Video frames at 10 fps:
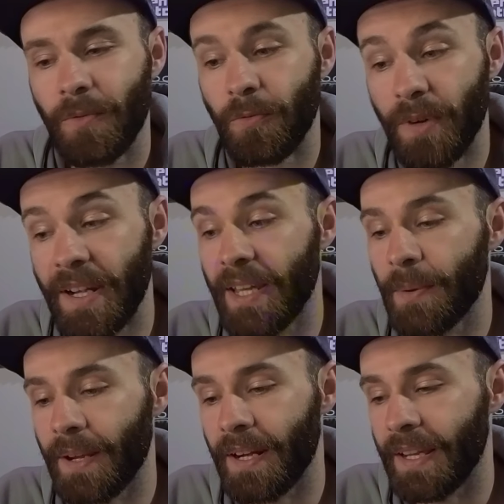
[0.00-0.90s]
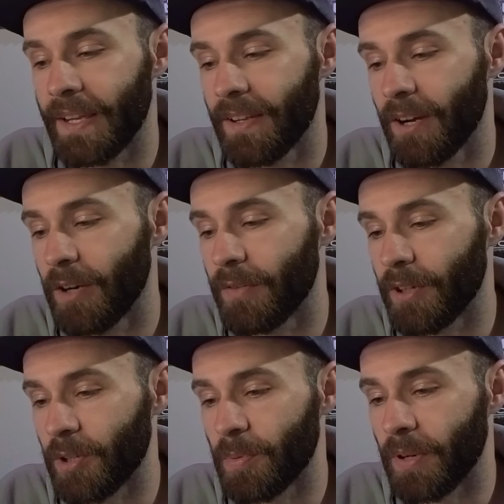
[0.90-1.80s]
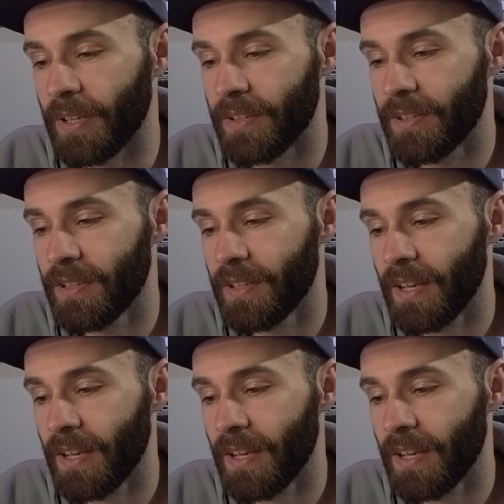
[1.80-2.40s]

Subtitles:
really quickly over the good points,